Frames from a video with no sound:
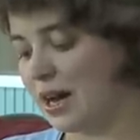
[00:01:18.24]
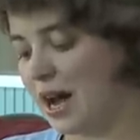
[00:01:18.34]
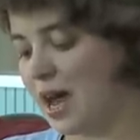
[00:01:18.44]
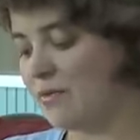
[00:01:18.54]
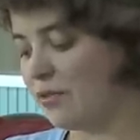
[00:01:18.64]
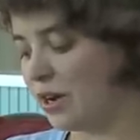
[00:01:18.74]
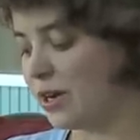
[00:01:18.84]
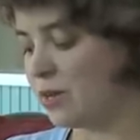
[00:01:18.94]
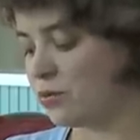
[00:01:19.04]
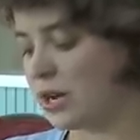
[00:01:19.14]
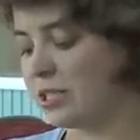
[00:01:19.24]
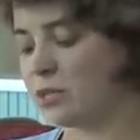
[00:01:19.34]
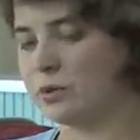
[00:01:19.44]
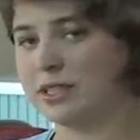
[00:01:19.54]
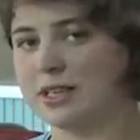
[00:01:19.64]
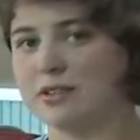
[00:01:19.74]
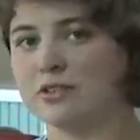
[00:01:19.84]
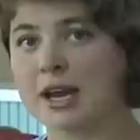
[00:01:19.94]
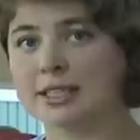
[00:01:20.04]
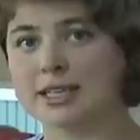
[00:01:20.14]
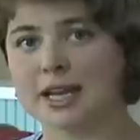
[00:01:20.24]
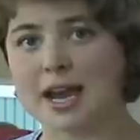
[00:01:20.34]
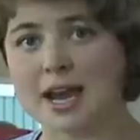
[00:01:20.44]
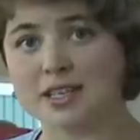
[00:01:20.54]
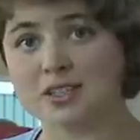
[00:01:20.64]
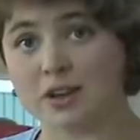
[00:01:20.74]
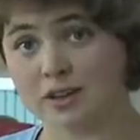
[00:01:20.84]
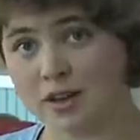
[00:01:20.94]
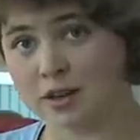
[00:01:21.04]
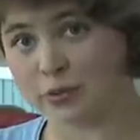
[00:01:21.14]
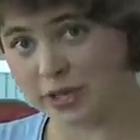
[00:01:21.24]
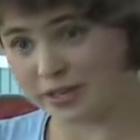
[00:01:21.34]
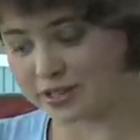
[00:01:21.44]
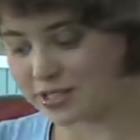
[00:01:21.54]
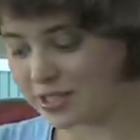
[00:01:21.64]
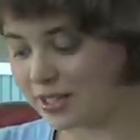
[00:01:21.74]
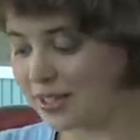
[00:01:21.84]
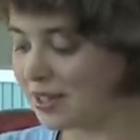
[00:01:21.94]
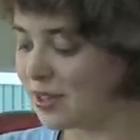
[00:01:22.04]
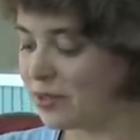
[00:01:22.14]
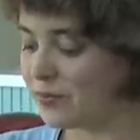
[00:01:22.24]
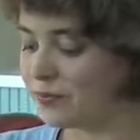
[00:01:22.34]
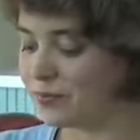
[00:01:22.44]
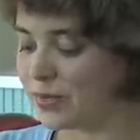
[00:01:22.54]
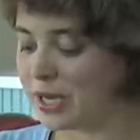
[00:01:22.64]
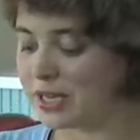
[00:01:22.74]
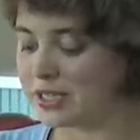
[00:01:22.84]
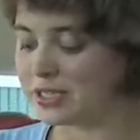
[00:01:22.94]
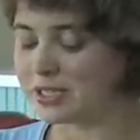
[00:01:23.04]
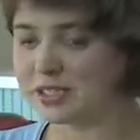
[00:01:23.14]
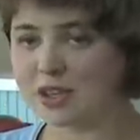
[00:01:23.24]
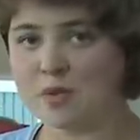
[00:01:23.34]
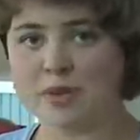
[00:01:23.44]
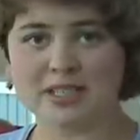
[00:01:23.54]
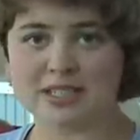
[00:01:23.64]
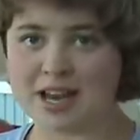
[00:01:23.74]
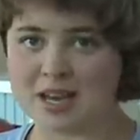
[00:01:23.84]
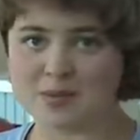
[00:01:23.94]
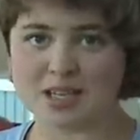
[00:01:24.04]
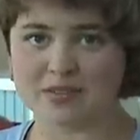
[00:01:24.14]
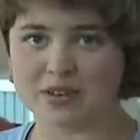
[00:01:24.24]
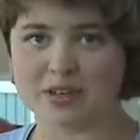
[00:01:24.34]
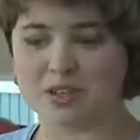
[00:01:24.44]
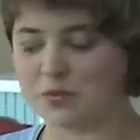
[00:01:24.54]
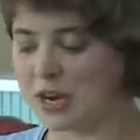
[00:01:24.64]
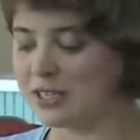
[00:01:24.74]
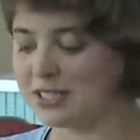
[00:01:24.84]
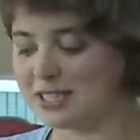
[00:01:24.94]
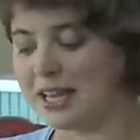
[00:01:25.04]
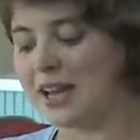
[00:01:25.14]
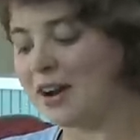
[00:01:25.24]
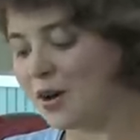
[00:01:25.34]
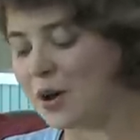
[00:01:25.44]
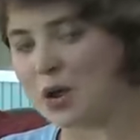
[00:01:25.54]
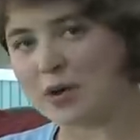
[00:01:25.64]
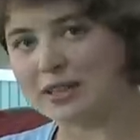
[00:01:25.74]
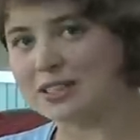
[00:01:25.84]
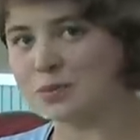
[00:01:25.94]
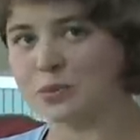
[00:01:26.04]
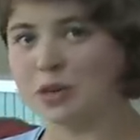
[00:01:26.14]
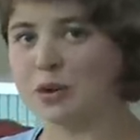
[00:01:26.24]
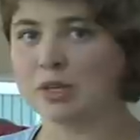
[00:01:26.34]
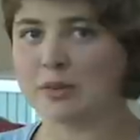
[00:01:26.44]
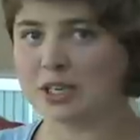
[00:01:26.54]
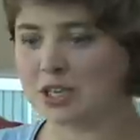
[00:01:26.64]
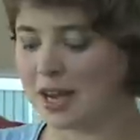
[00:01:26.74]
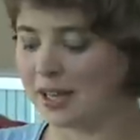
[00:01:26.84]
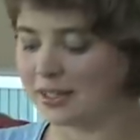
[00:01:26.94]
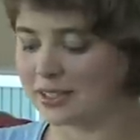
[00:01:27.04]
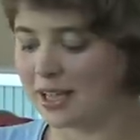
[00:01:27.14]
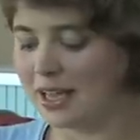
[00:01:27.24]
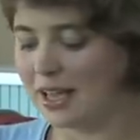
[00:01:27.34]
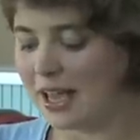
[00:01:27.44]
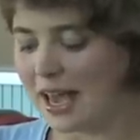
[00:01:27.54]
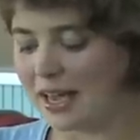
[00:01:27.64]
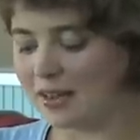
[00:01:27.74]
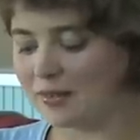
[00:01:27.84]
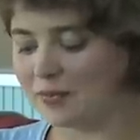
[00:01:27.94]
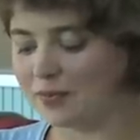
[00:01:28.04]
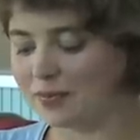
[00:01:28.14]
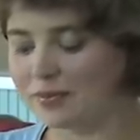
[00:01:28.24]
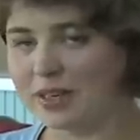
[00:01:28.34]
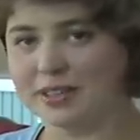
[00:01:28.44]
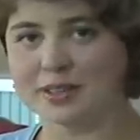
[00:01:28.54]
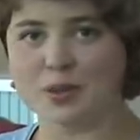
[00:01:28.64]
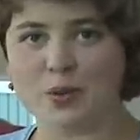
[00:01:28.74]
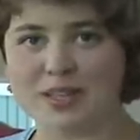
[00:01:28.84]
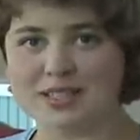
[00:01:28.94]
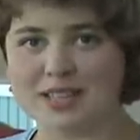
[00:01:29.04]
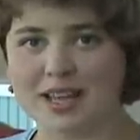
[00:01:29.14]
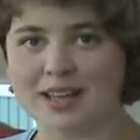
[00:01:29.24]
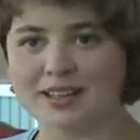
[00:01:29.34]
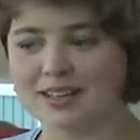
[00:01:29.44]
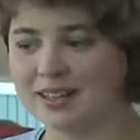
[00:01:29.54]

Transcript: I'm very impressed with the effect that it has on young readers because so many times I've heard parents say, Oh, I read this book with my child, and my little one said,